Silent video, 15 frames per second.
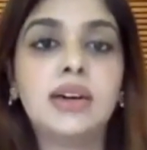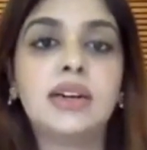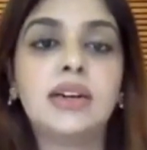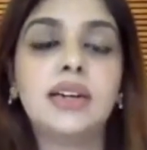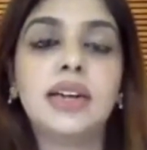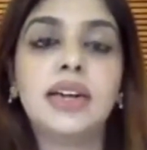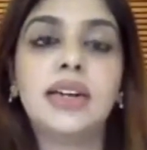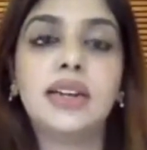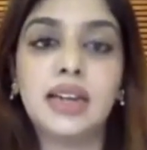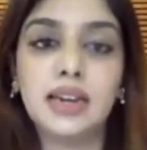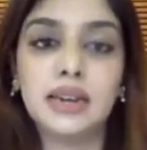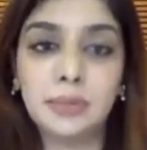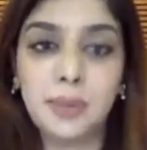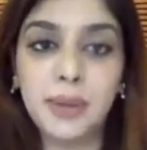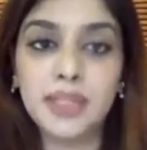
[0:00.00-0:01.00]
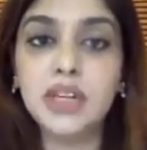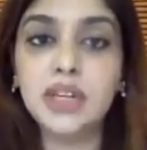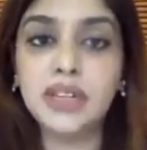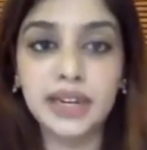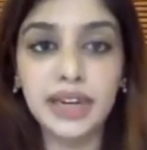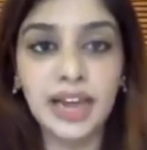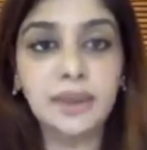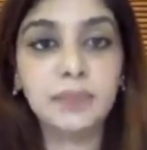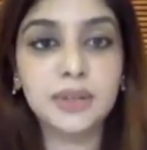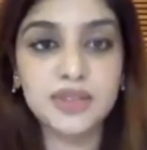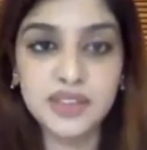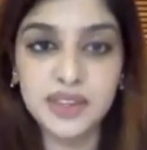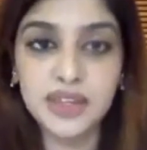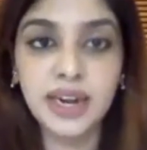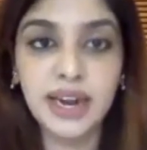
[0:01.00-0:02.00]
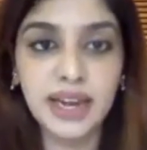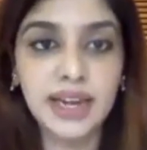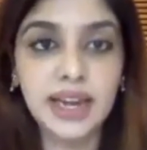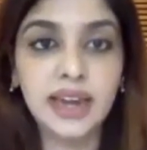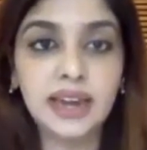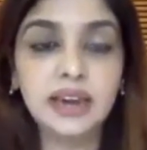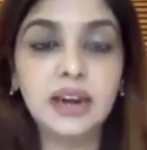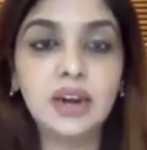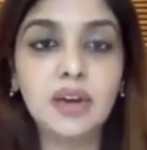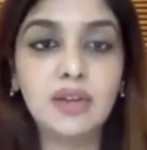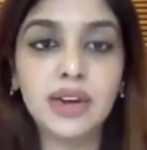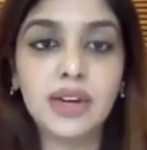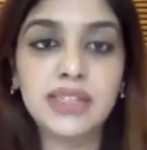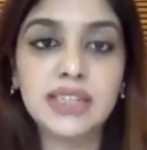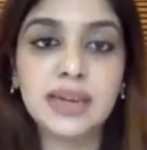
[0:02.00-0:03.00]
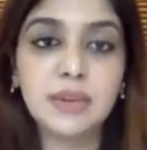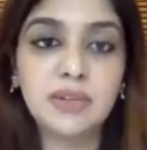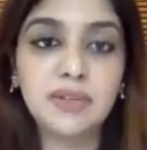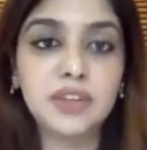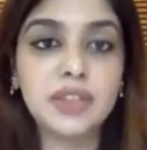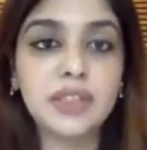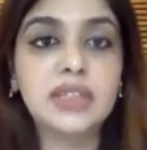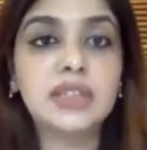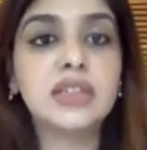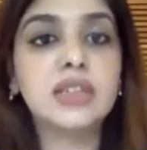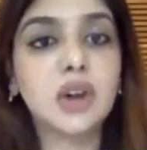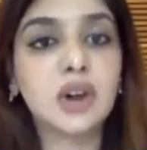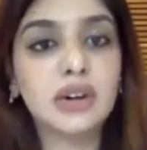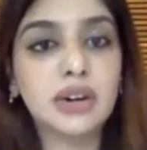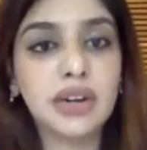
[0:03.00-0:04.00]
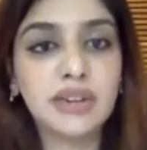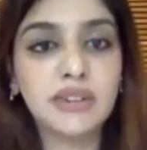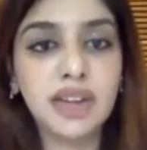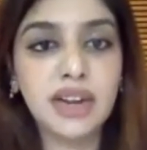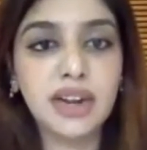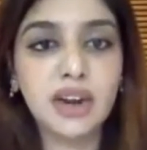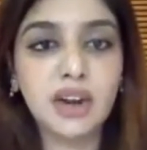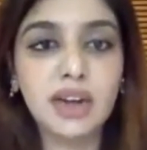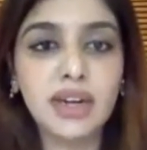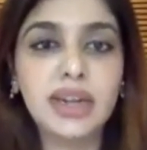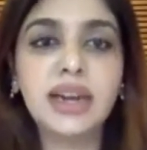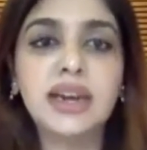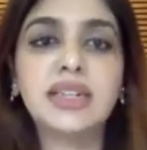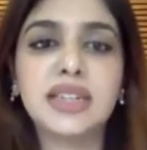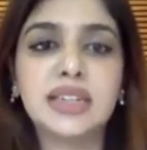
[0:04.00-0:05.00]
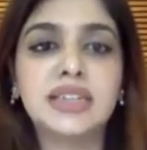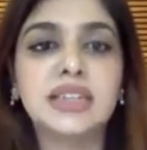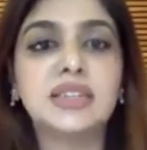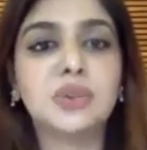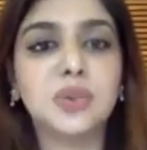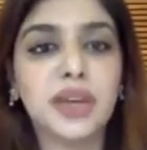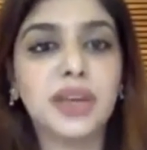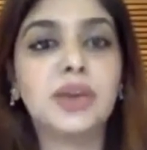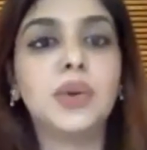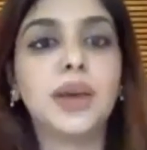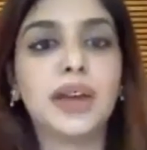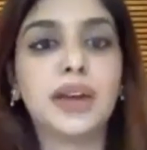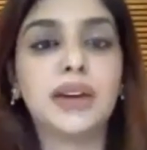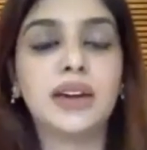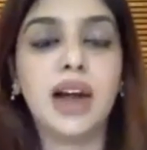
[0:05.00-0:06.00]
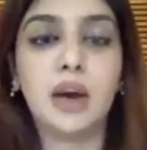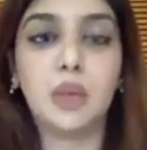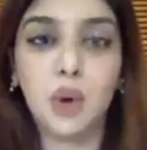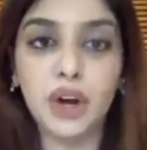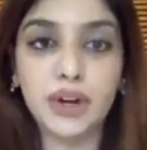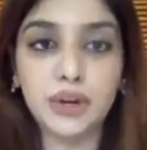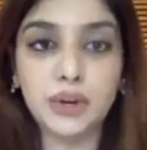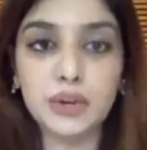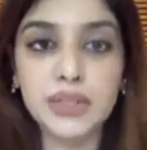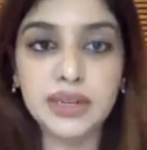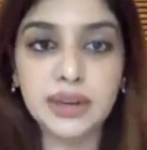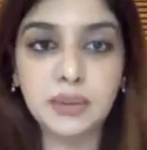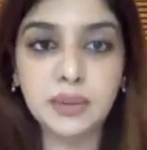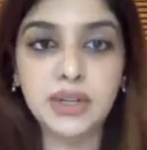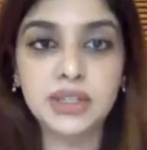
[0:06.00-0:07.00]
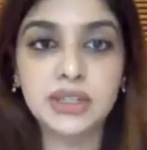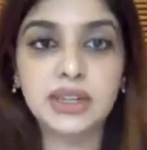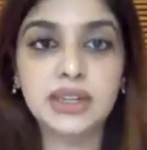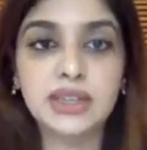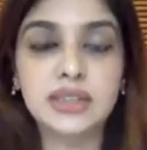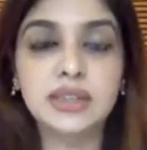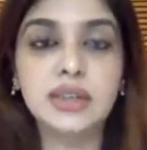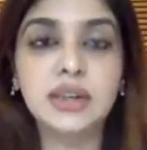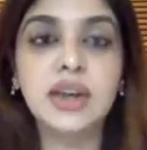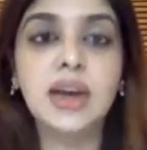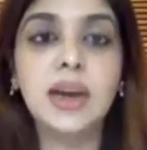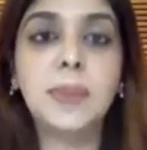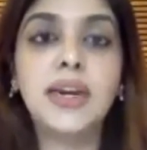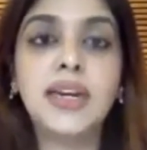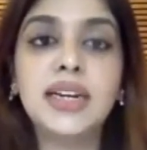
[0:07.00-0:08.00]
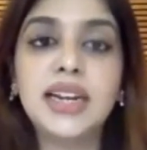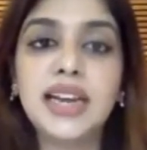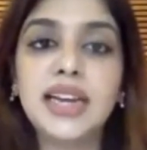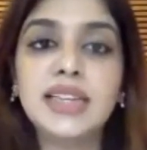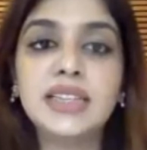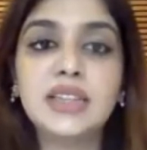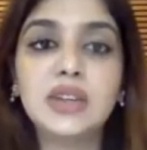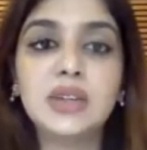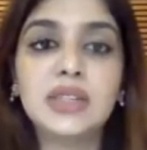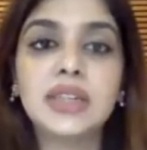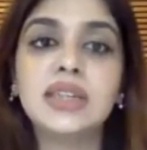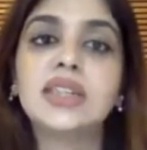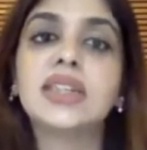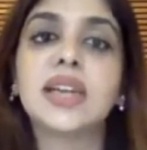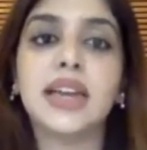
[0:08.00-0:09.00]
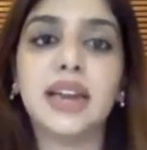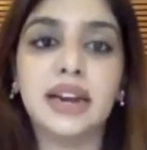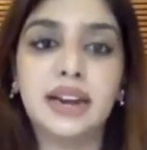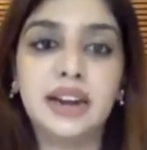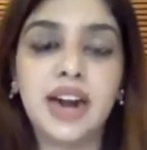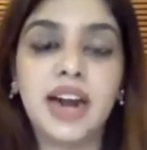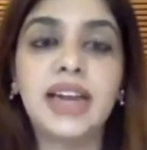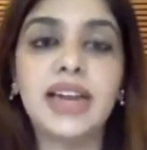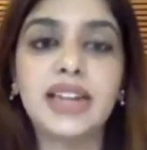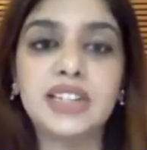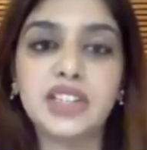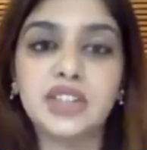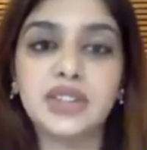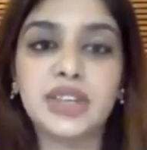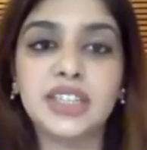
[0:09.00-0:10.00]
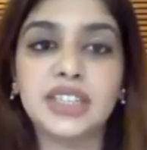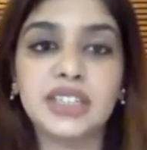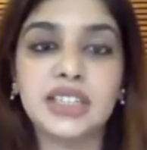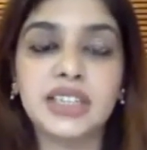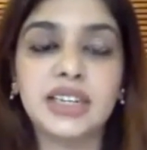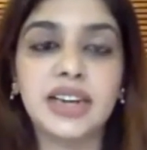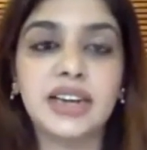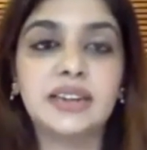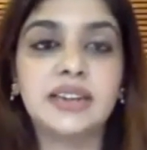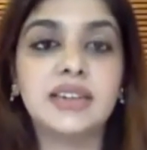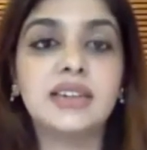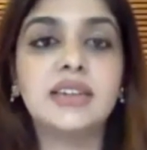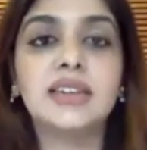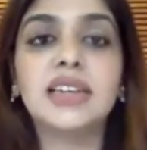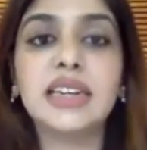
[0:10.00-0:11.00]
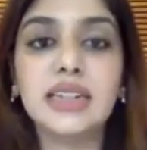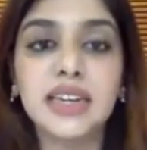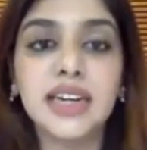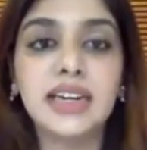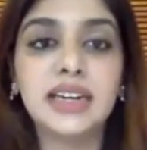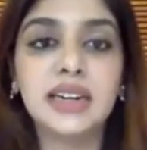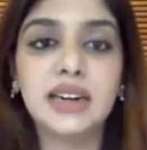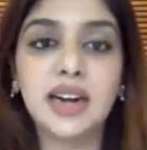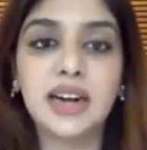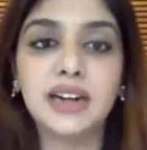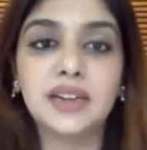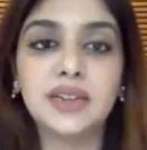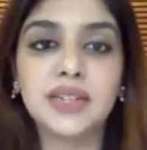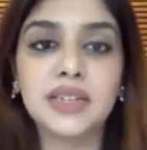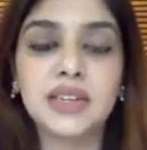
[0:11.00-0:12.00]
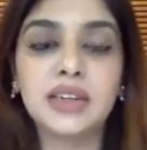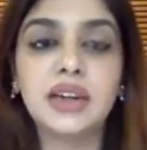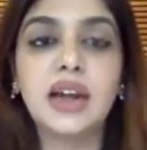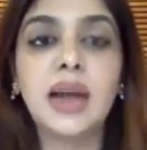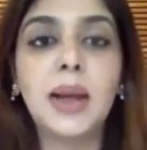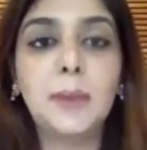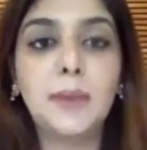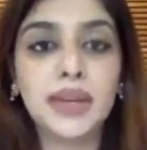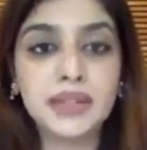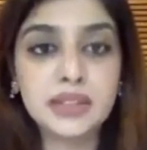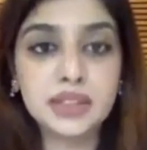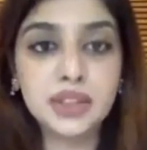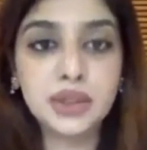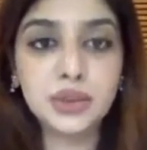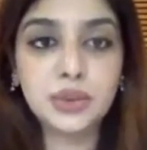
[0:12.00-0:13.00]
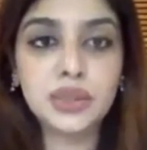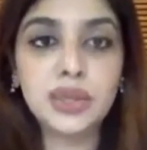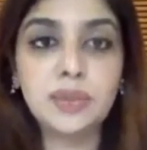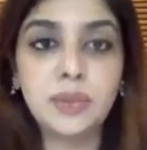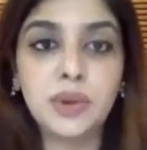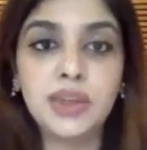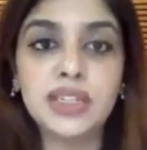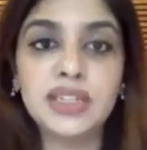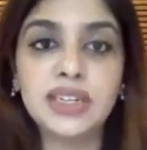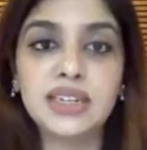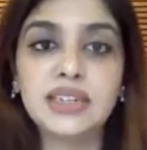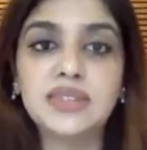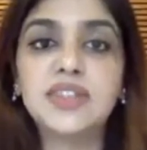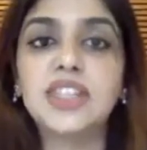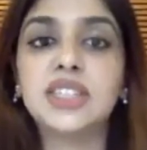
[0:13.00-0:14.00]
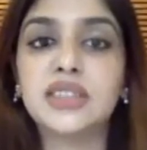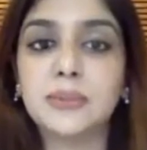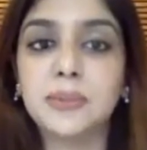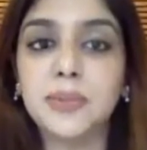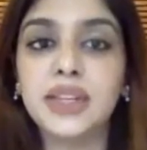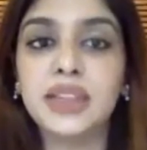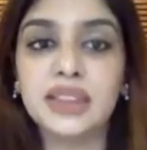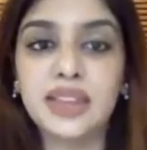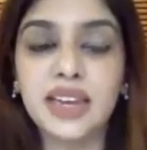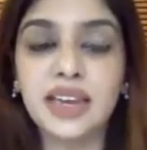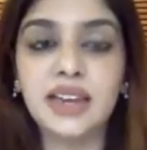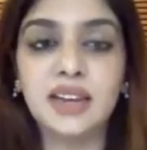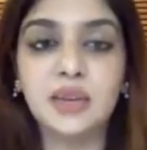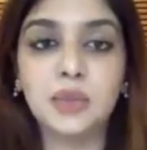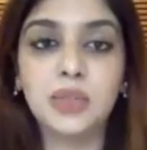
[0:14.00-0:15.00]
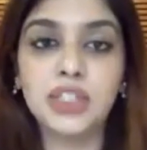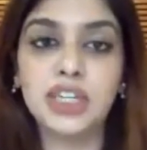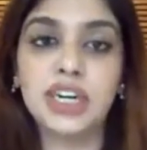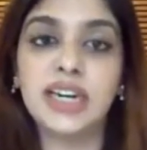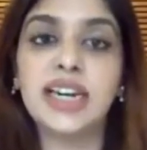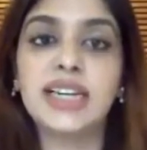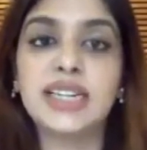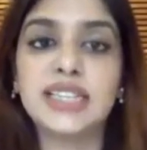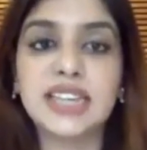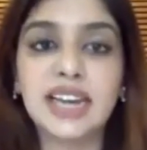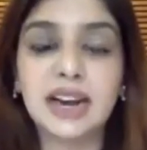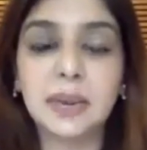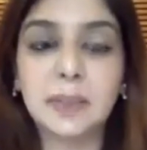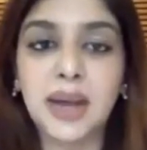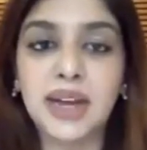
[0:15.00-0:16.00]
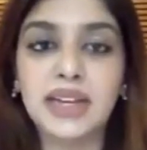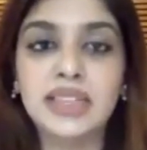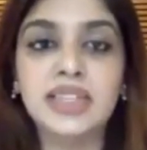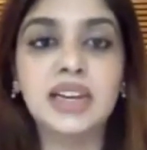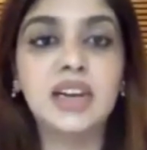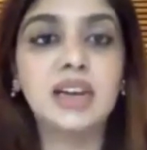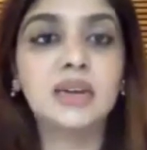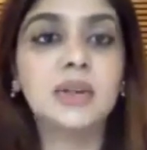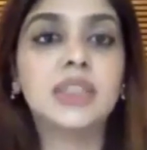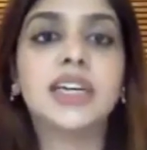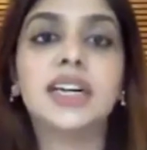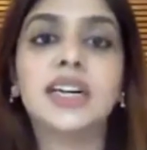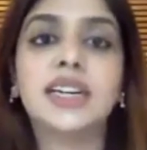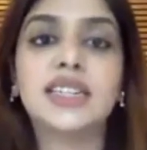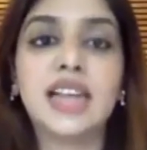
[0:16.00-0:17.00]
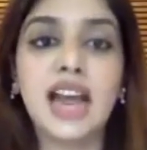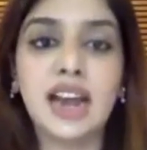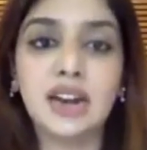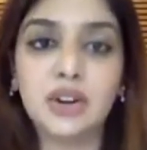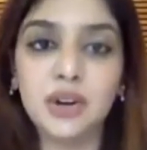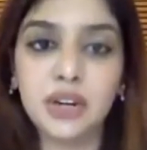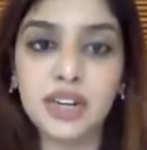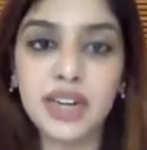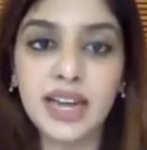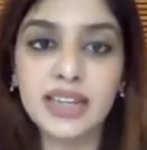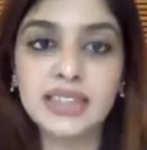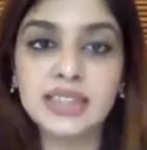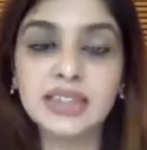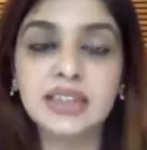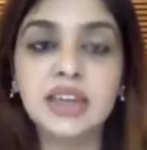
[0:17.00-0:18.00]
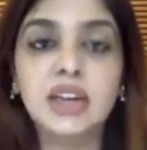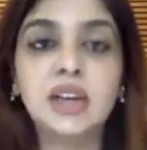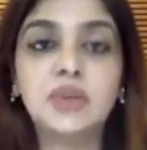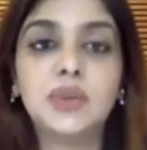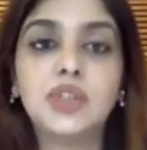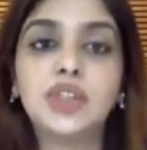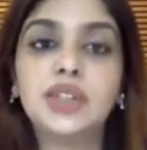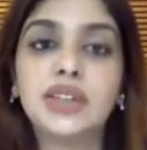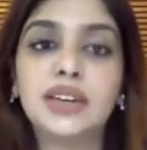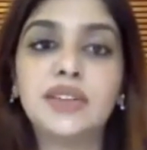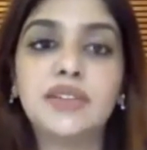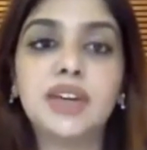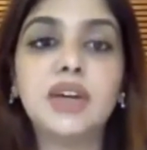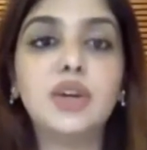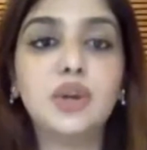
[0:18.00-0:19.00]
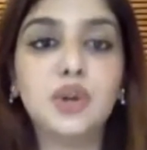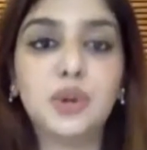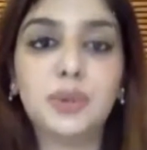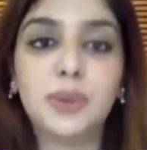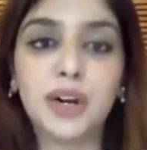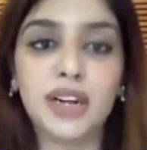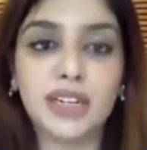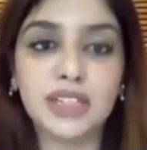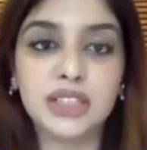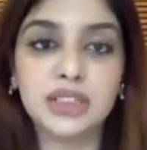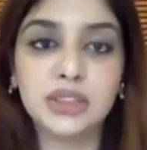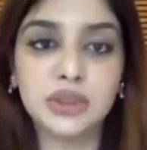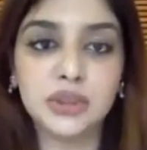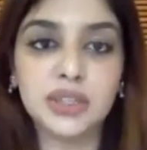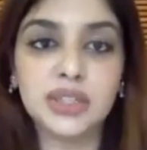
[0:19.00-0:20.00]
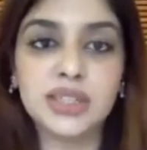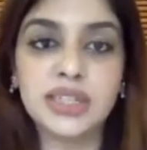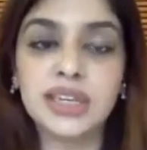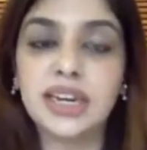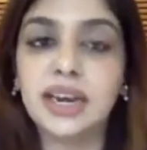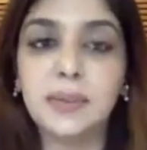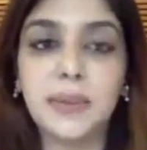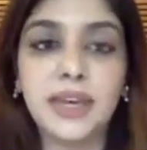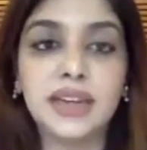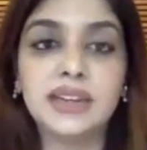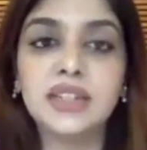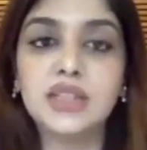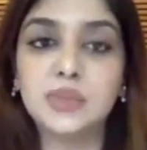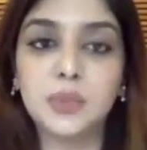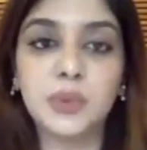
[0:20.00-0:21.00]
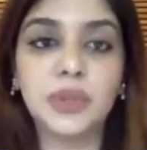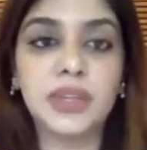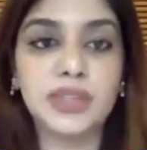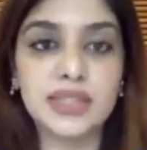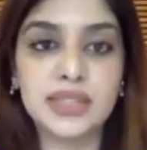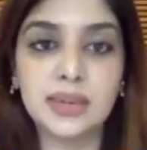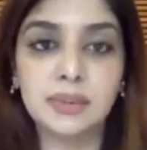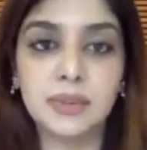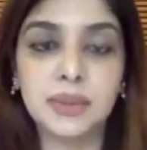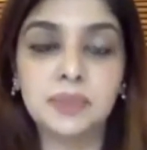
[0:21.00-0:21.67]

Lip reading: It depends on the type of skin again. For example, if your skin is already very oily, I'd suggest okay, you can avoid using a moisturizer. But in case your skin is again dry and stretchy and irritated kind of skin, better to use a moisturizer which is a bit thick, which contains ceramides, which contains hyaluronic acid, which will give a good protection to your skin and make it smooth and supple.